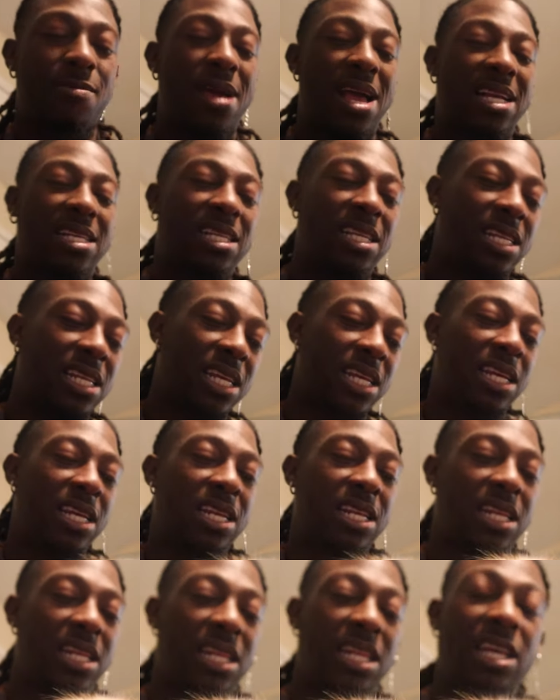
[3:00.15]
actually
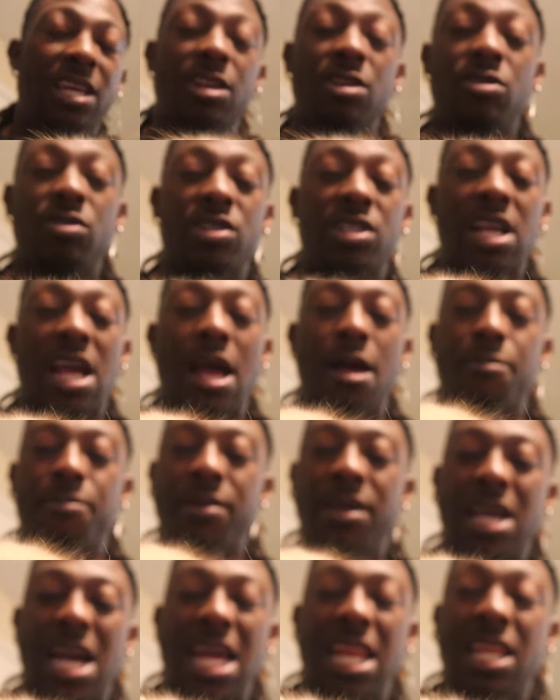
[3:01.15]
did a little
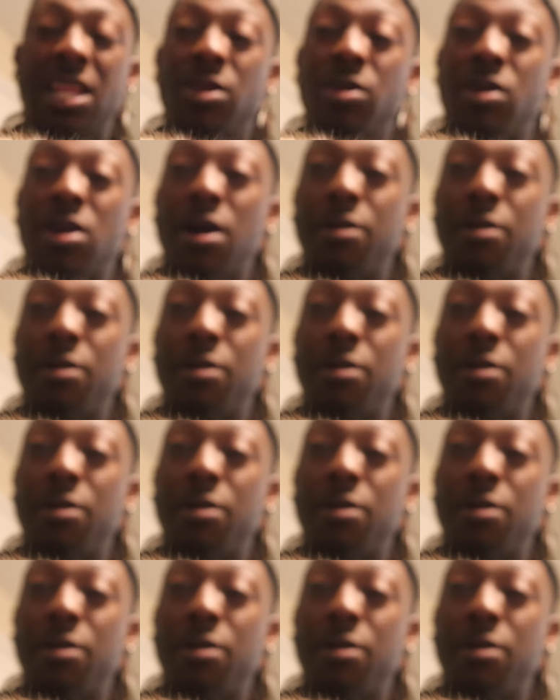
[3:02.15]
shopping, got a little